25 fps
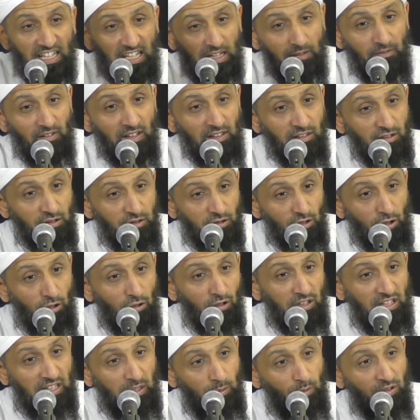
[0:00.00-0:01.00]
even
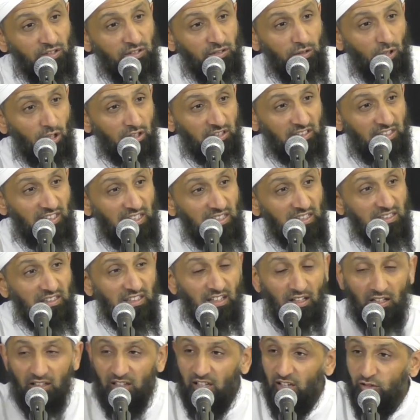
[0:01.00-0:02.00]
though he was not
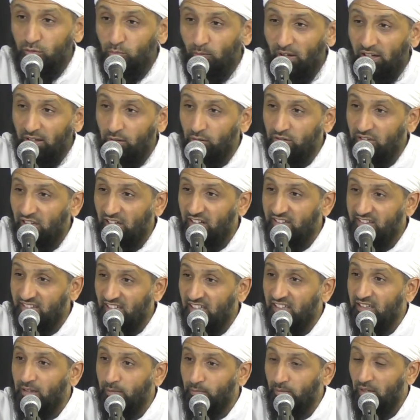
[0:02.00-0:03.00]
guilty, Allah subhanahu wa ta'ala
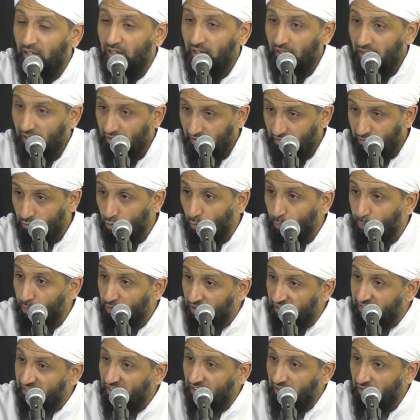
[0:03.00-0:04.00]
sent him to
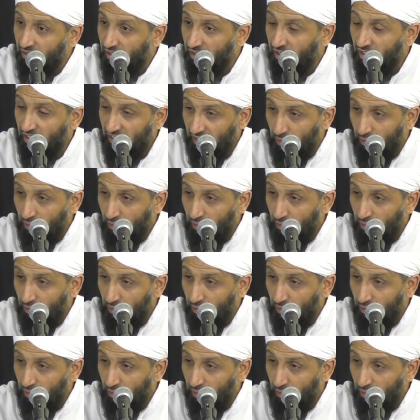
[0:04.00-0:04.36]
prison.